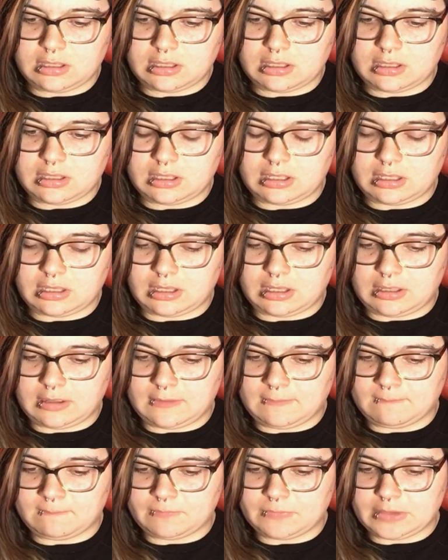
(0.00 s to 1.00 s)

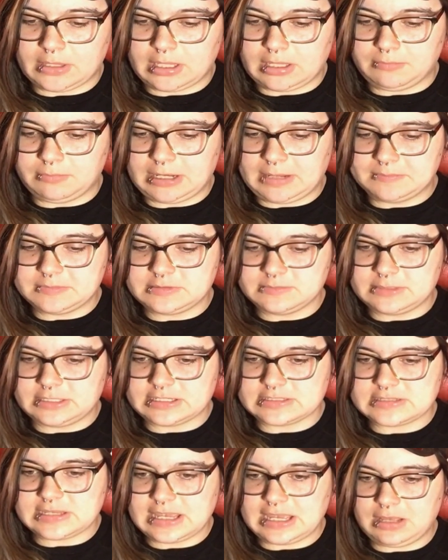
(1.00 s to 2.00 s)
I wrapped him in a
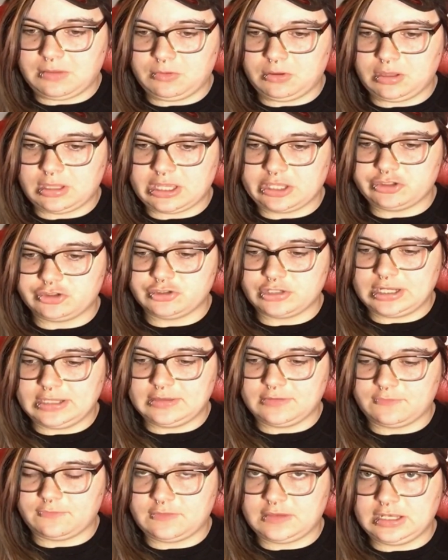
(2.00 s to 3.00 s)
towel. I tried
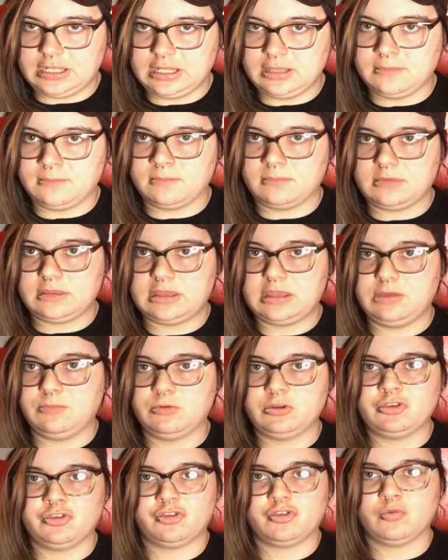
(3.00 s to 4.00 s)
to feed him. He
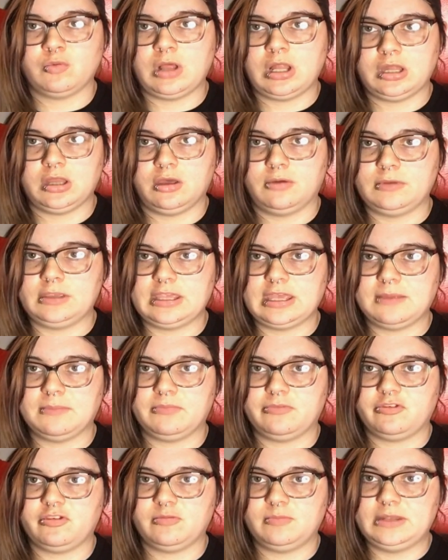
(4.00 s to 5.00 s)
wouldn't swallow. He kept
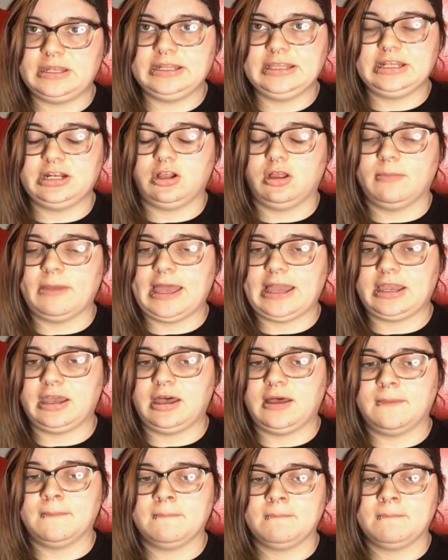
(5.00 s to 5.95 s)
spitting it all back up.